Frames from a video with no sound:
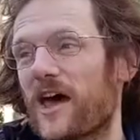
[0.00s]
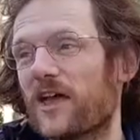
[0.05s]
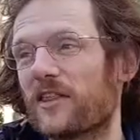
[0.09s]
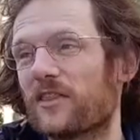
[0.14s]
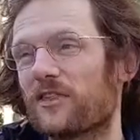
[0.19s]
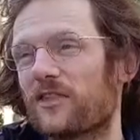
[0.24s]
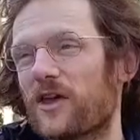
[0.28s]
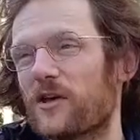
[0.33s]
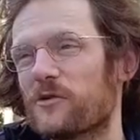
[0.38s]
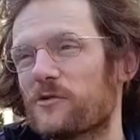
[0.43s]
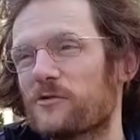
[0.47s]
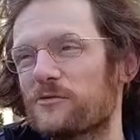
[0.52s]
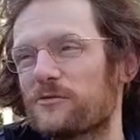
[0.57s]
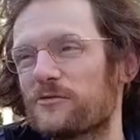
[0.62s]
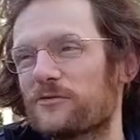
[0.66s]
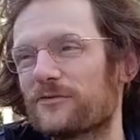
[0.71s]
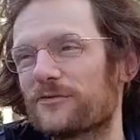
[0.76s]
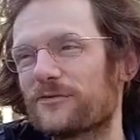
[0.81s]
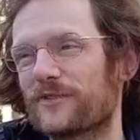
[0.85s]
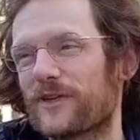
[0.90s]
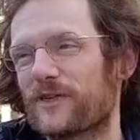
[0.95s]
And so
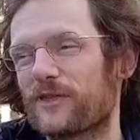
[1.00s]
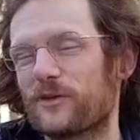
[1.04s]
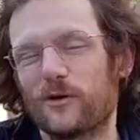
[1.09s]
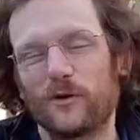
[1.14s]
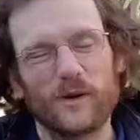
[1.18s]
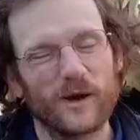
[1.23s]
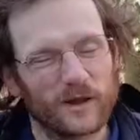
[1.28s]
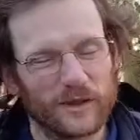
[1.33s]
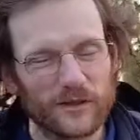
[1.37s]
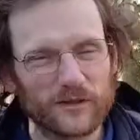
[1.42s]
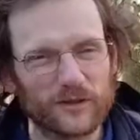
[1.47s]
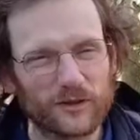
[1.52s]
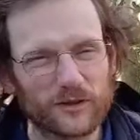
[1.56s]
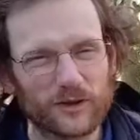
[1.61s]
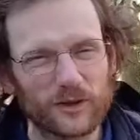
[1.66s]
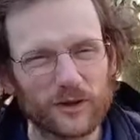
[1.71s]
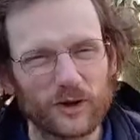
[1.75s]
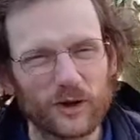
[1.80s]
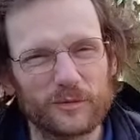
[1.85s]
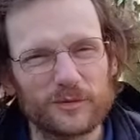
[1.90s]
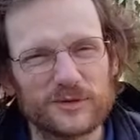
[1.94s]
they thought, well, this is
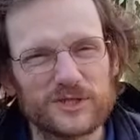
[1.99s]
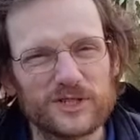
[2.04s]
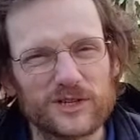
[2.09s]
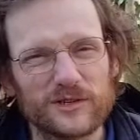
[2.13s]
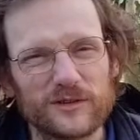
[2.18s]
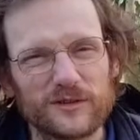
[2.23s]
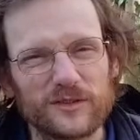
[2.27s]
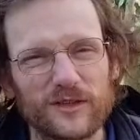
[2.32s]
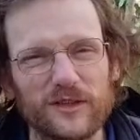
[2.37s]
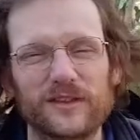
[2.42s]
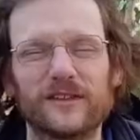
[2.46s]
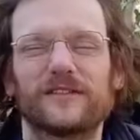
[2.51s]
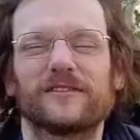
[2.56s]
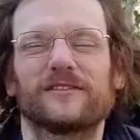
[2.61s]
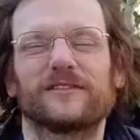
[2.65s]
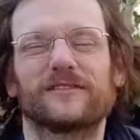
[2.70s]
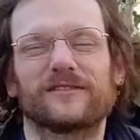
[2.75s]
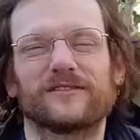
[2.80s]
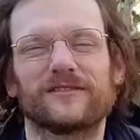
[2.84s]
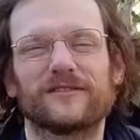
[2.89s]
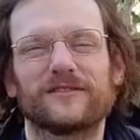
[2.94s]
a good opportunity
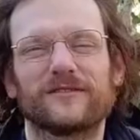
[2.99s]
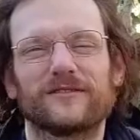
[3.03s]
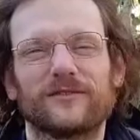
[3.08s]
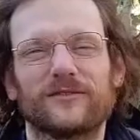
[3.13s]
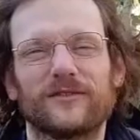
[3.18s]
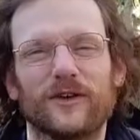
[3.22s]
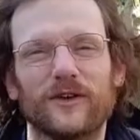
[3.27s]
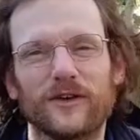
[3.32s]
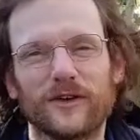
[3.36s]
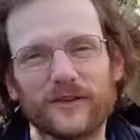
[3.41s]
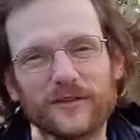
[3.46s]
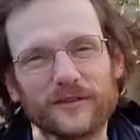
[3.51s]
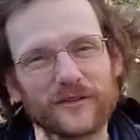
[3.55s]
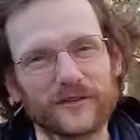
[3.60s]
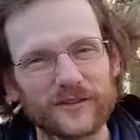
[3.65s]
for